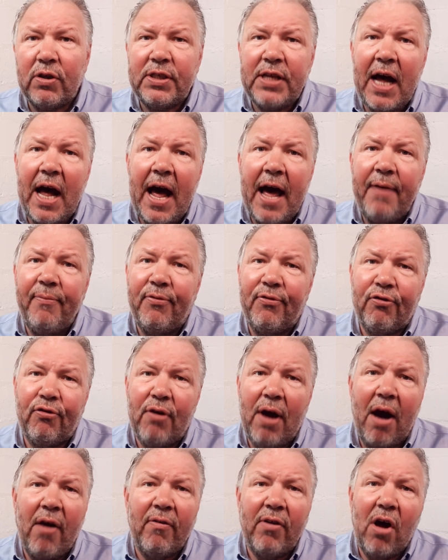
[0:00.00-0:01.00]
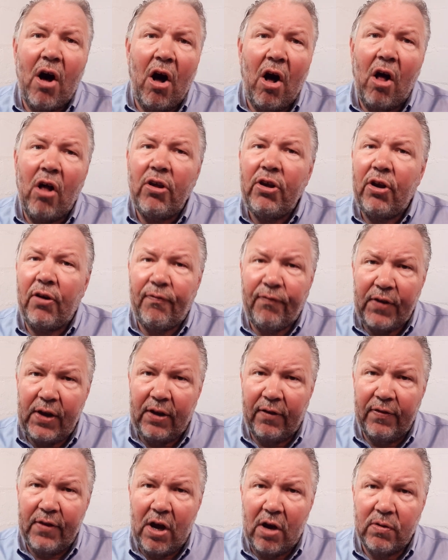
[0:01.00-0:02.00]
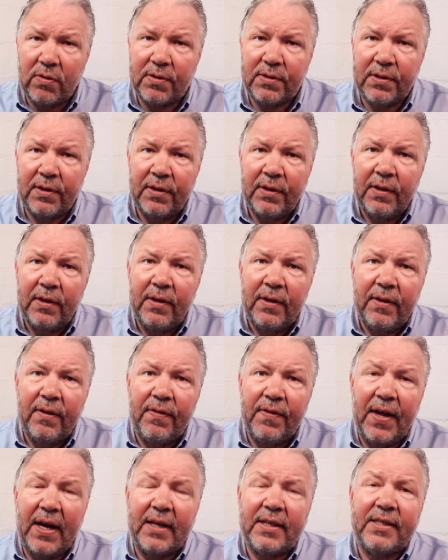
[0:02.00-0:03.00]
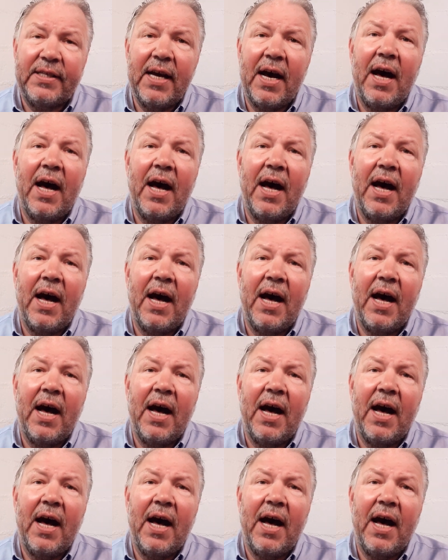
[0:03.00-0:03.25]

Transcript: times throughout all your field notes that